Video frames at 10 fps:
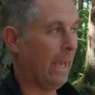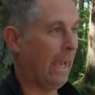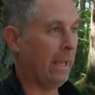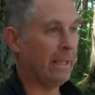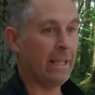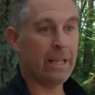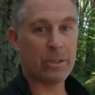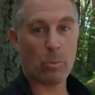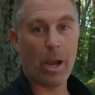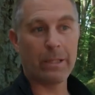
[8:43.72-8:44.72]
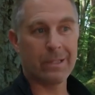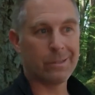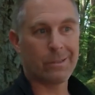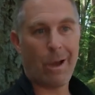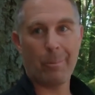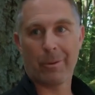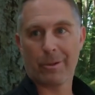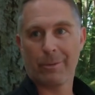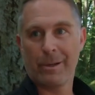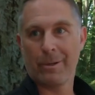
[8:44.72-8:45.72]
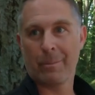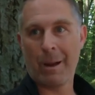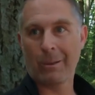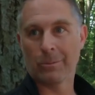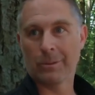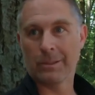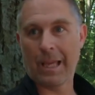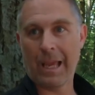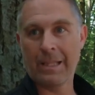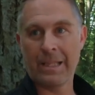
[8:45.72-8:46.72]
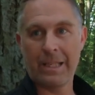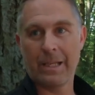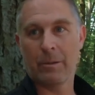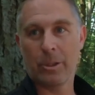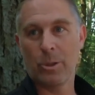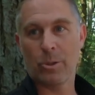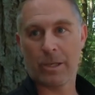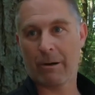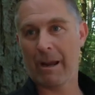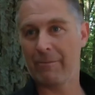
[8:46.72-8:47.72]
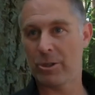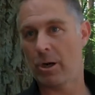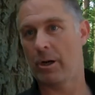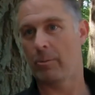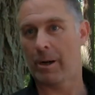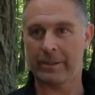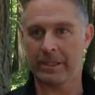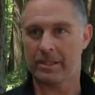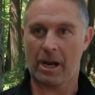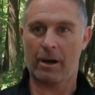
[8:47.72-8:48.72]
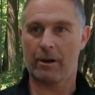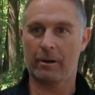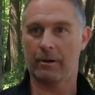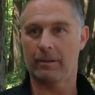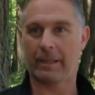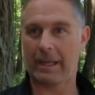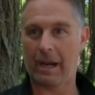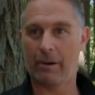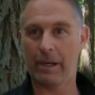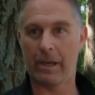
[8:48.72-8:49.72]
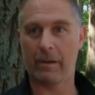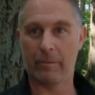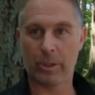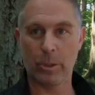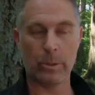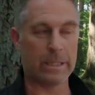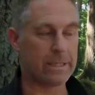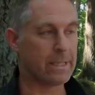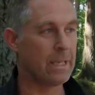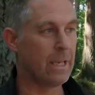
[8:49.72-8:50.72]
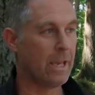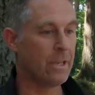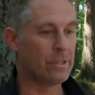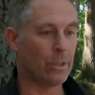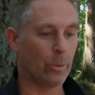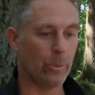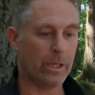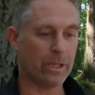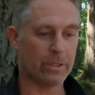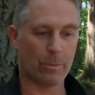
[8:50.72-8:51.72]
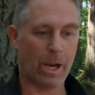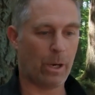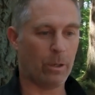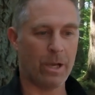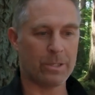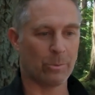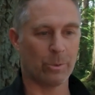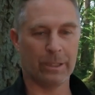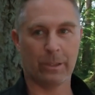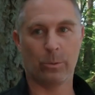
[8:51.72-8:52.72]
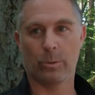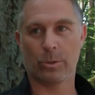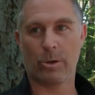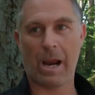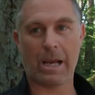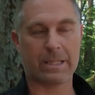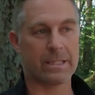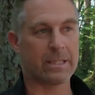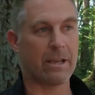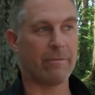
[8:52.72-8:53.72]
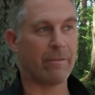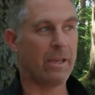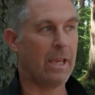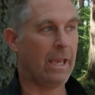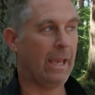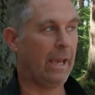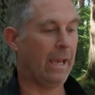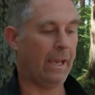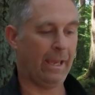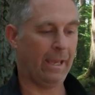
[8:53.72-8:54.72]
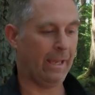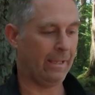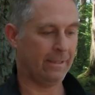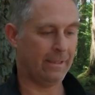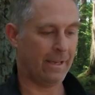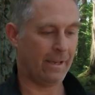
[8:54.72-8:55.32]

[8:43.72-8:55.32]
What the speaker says: And they let us ride to the top of 3 of their mountains, and they did a huge scavenger hunt around the entire area of the Kootenays. So we got to ride all kinds of really cool tracks and stuff, and